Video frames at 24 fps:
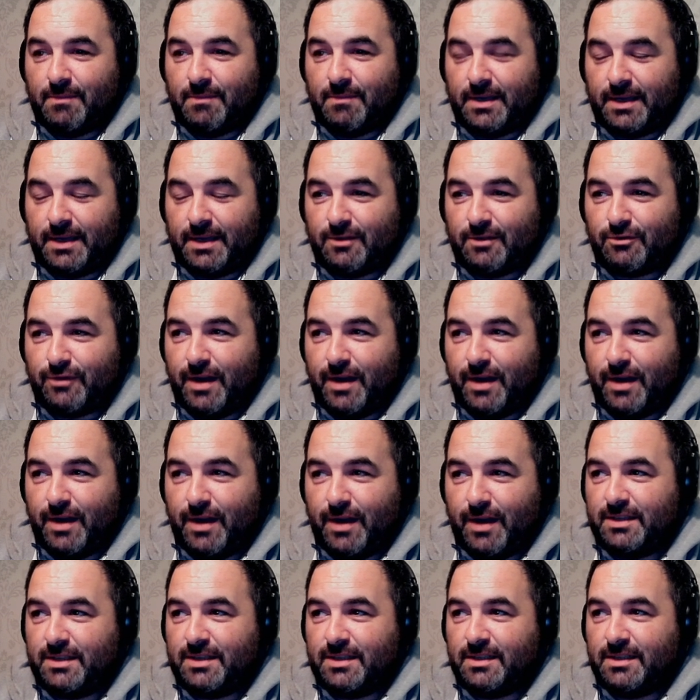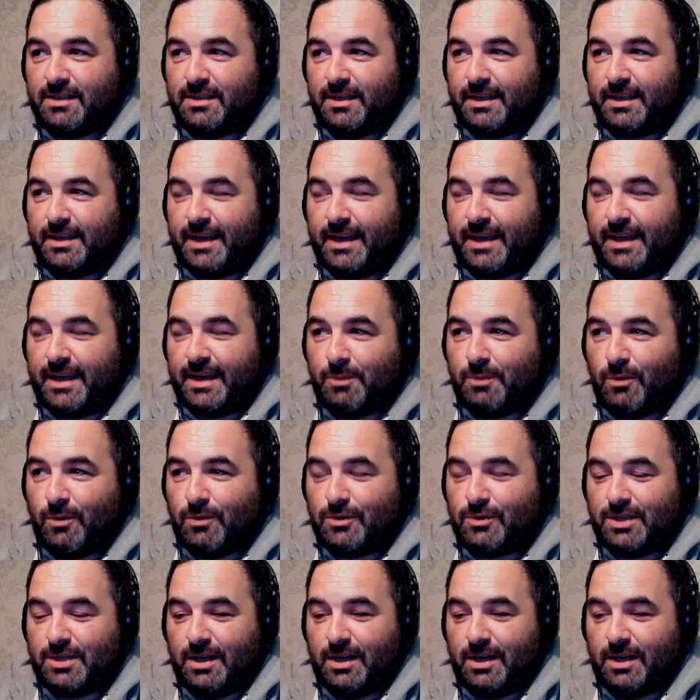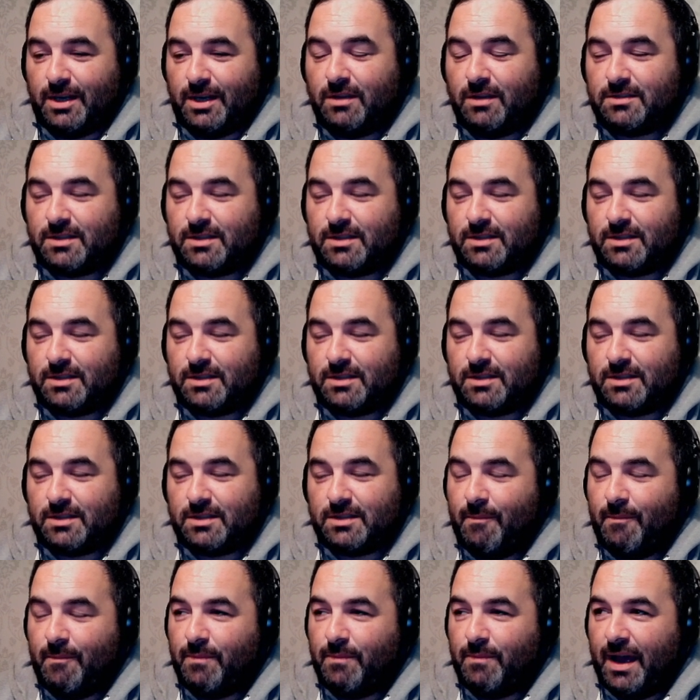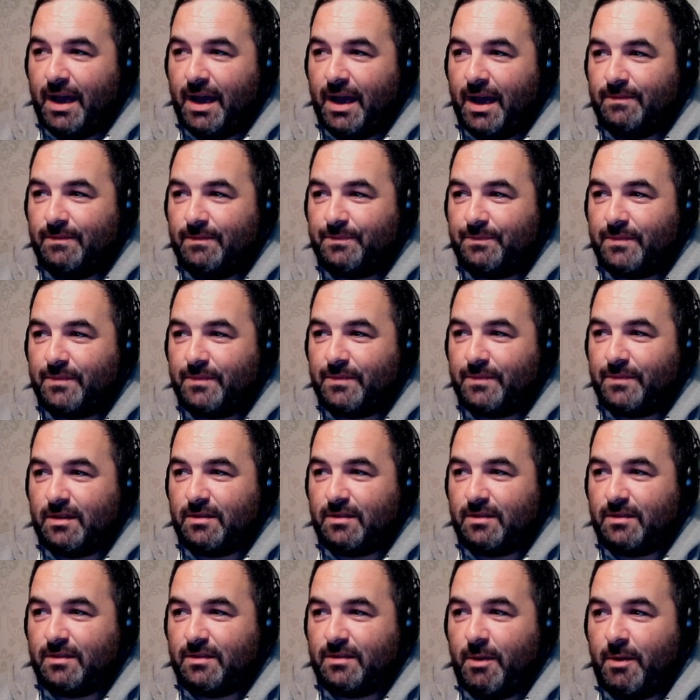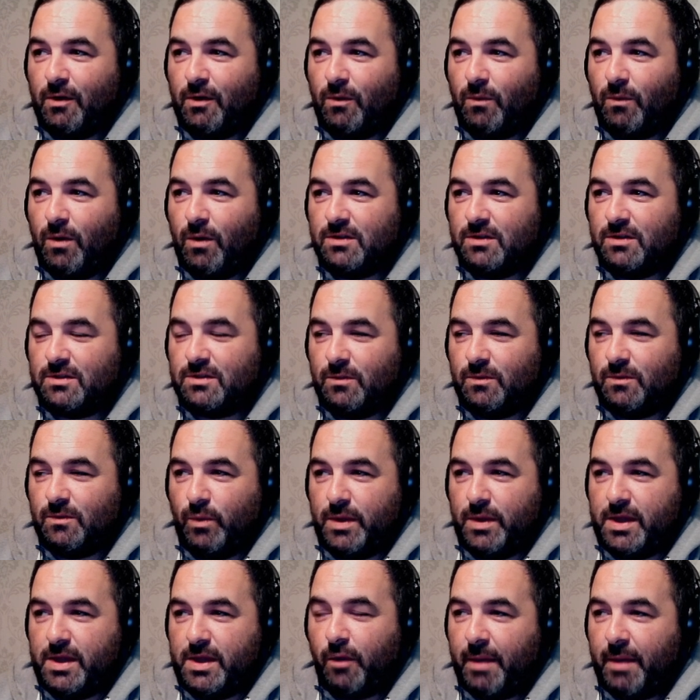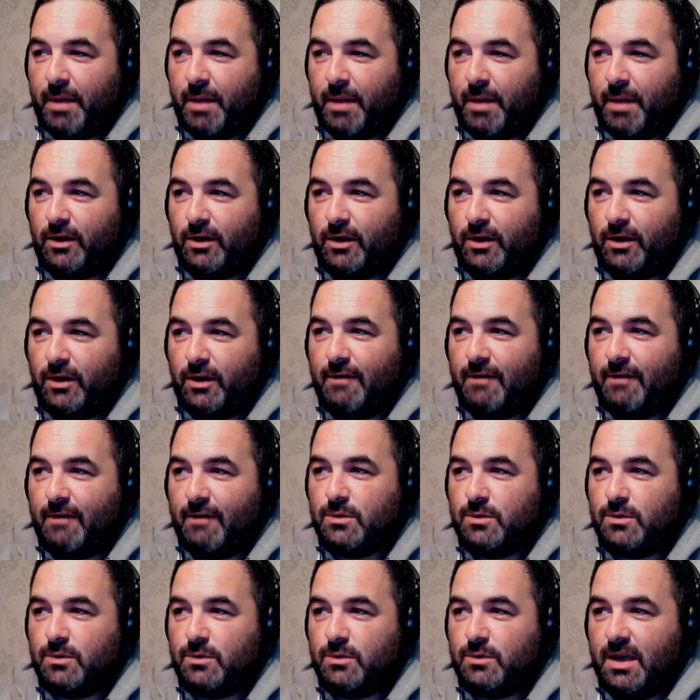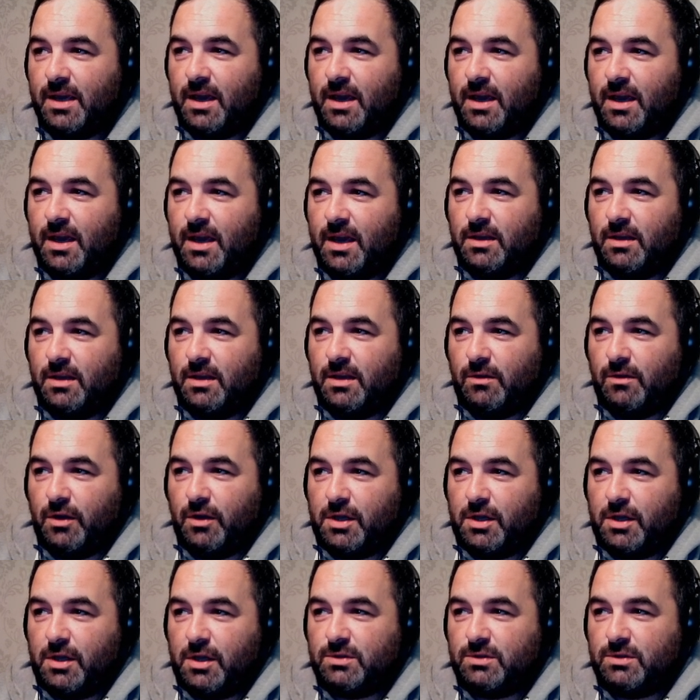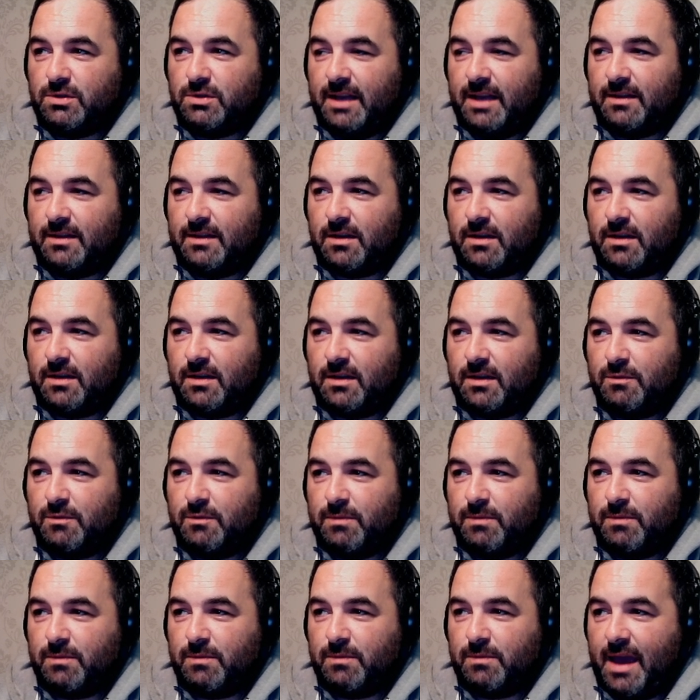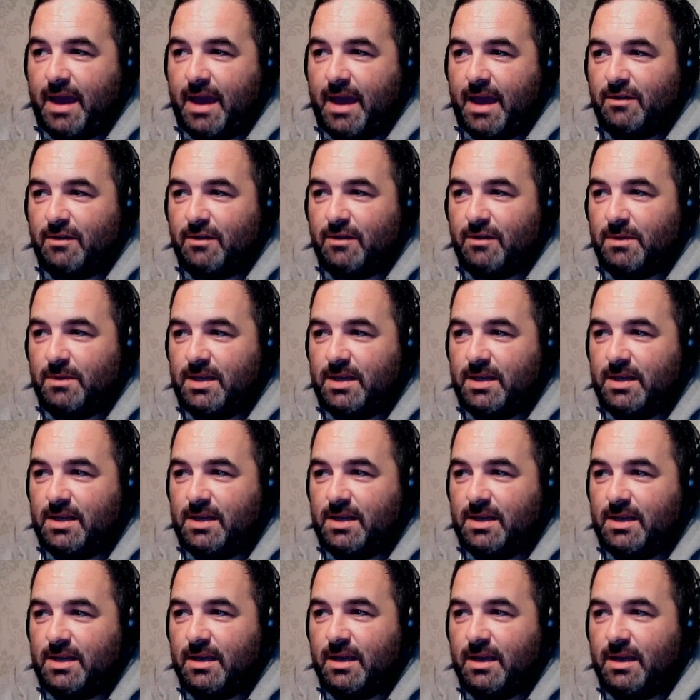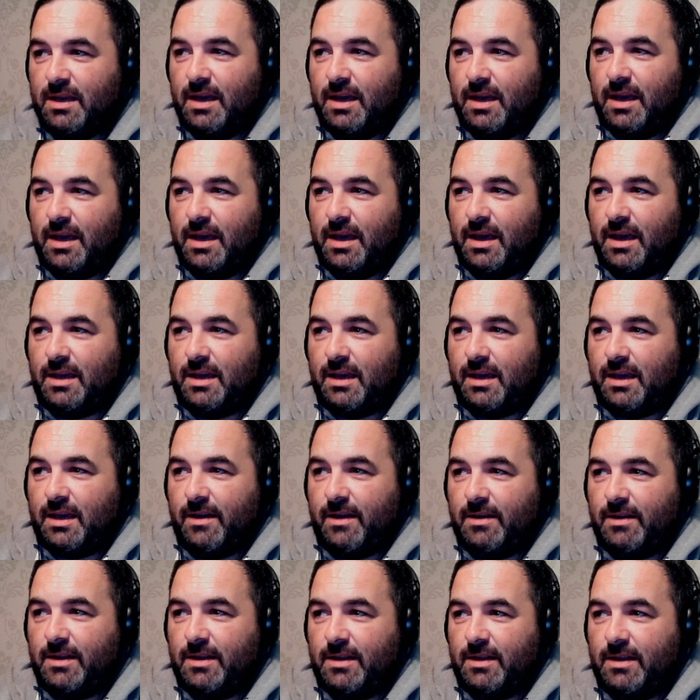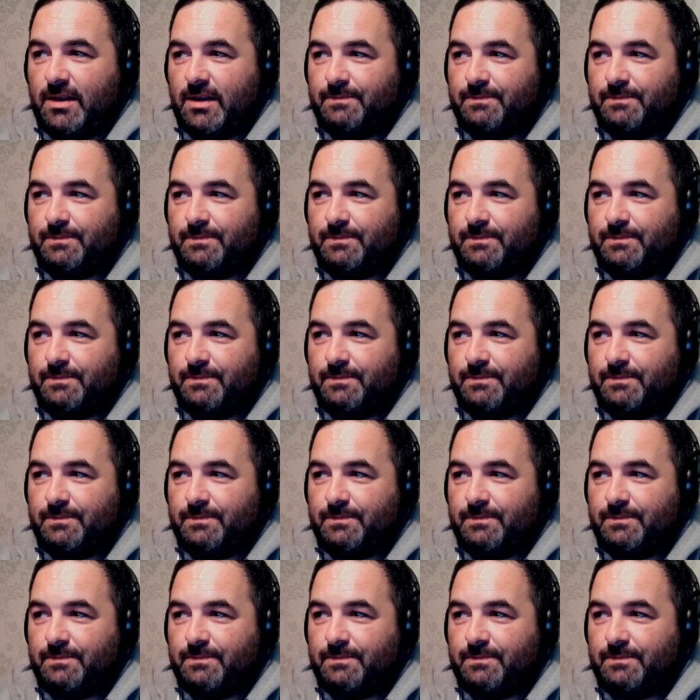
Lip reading: against Real Madrid than they did against Spurs and lost it. And the thing about it was, when you go back and look afterwards, like you said, Klopp's game management, he clearly